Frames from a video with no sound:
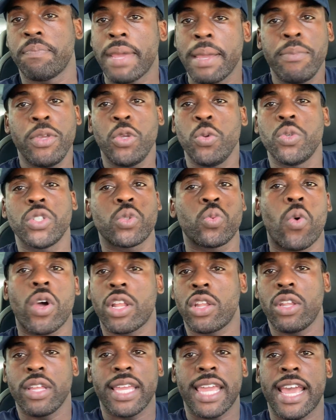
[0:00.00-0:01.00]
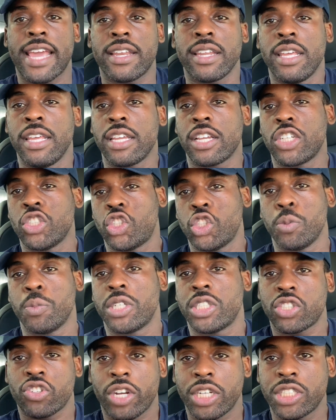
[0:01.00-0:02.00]
Maybe you just want to look at consumer
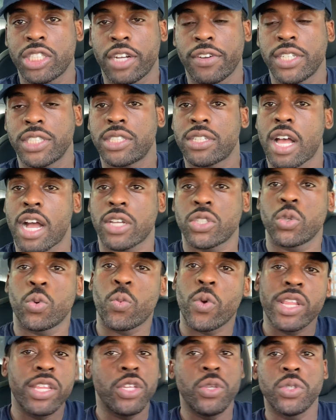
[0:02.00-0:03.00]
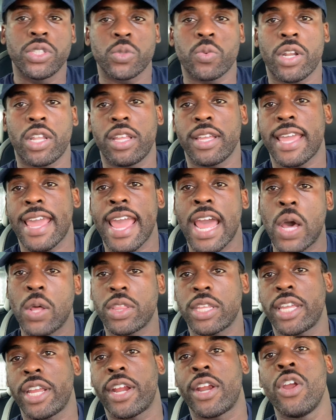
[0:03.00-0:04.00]
discretionary stocks, or whether you just want to look at
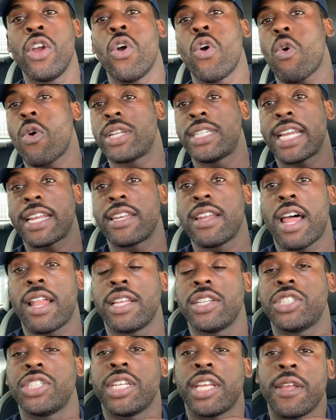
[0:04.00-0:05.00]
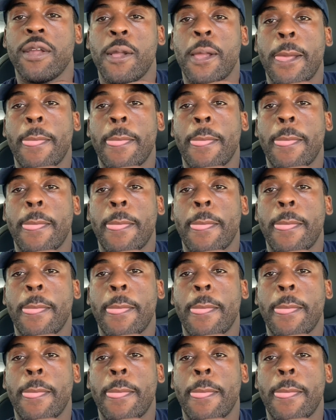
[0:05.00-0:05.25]
healthcare or technology.